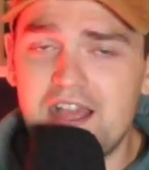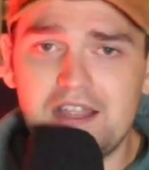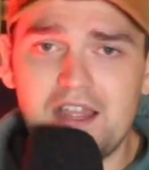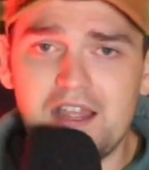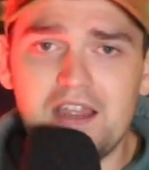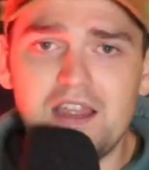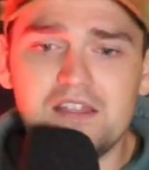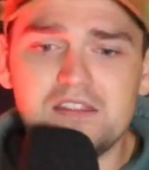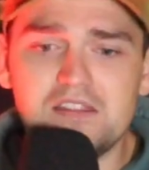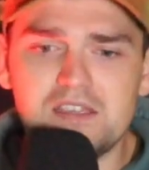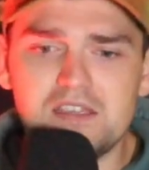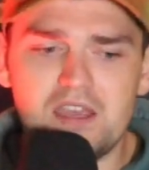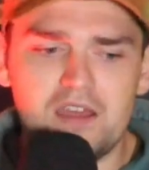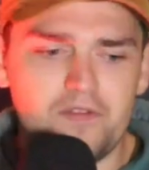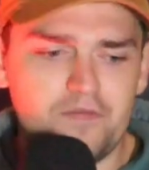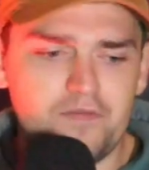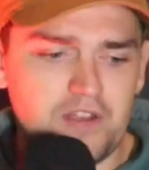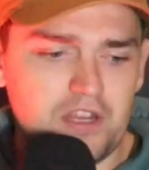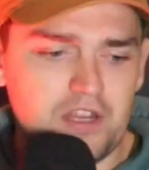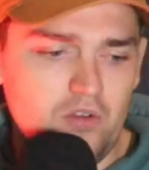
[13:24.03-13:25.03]
I actually had a
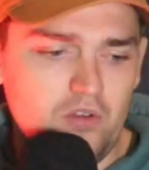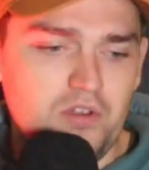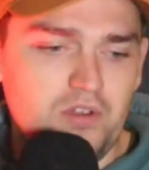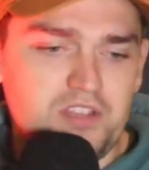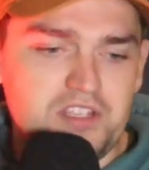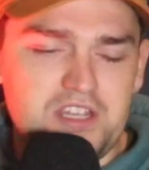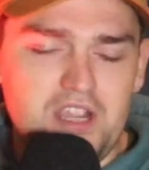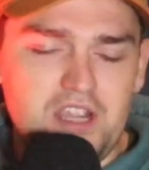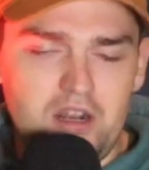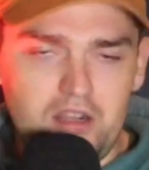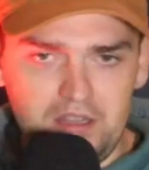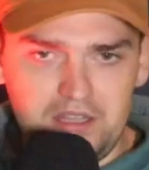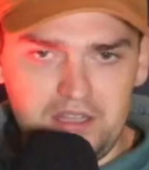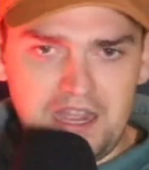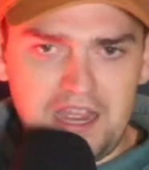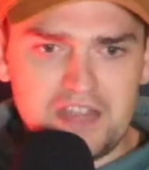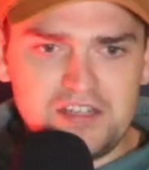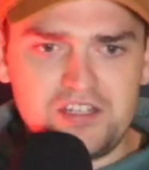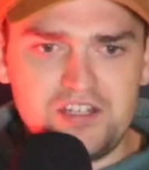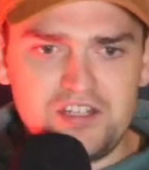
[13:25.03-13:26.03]
video on the channel
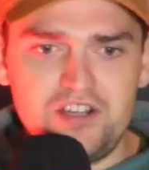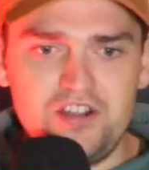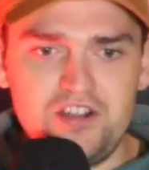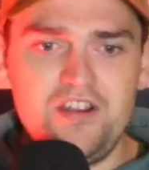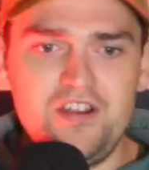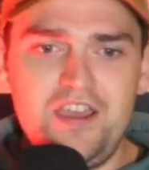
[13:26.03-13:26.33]
last year